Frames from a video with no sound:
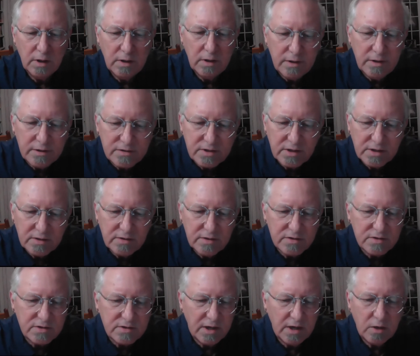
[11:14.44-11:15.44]
And it is at
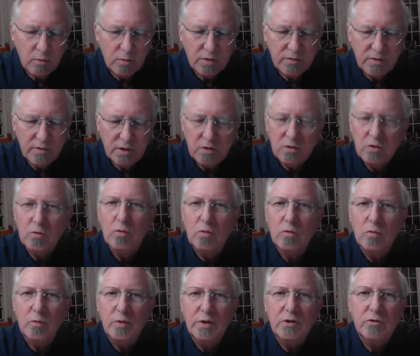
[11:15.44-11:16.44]
this hour that you
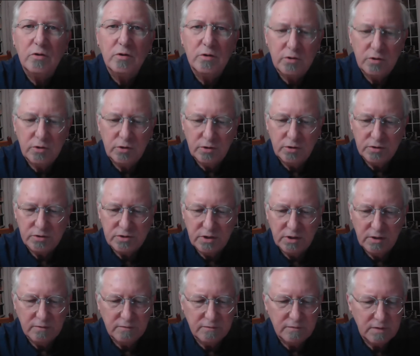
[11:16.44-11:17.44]
return to
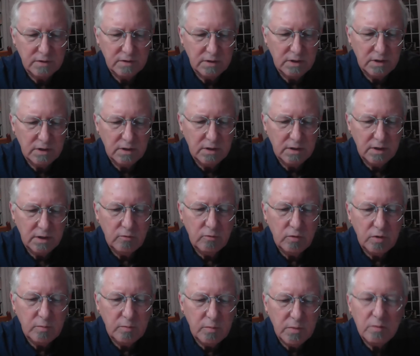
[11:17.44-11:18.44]
yourself and
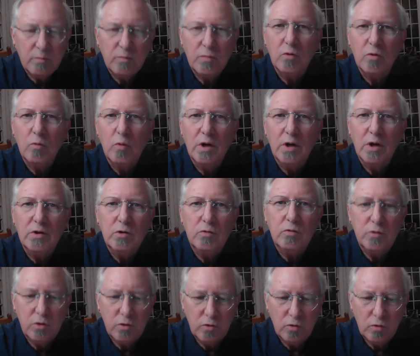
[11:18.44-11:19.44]
remember what
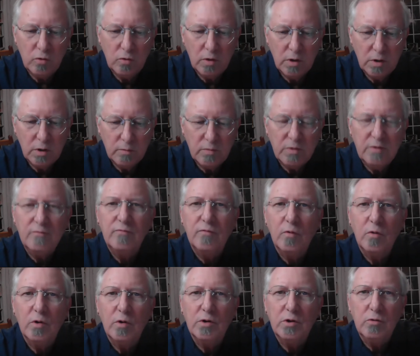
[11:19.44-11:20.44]
you knew
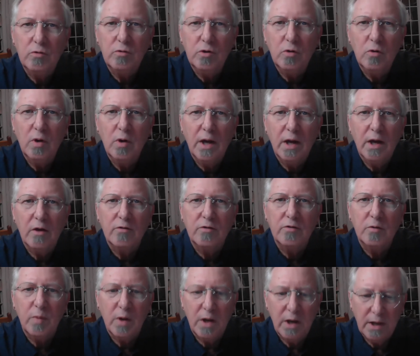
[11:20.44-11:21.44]
before you knew how
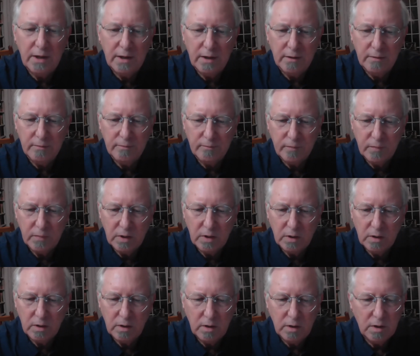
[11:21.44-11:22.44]
to plan,
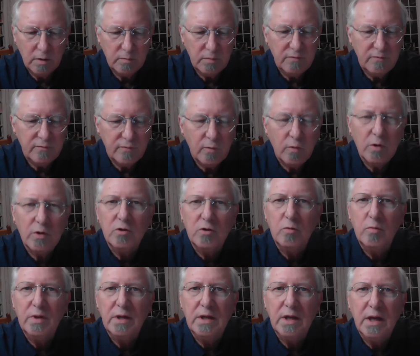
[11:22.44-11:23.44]
before
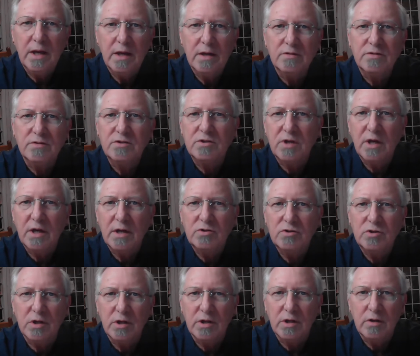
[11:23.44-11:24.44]
you began
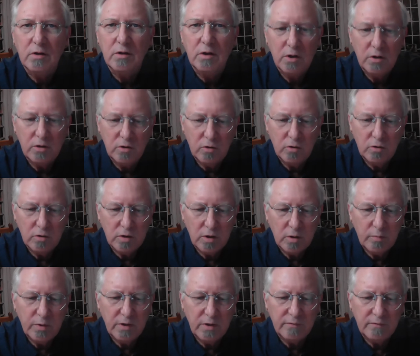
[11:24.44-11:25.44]
scheduling your
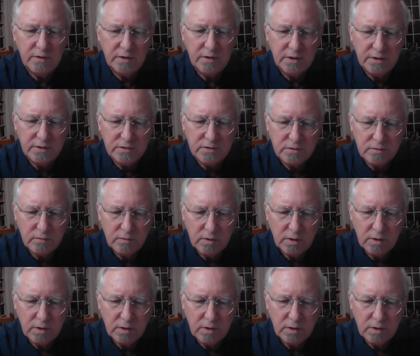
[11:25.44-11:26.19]
epiphanies.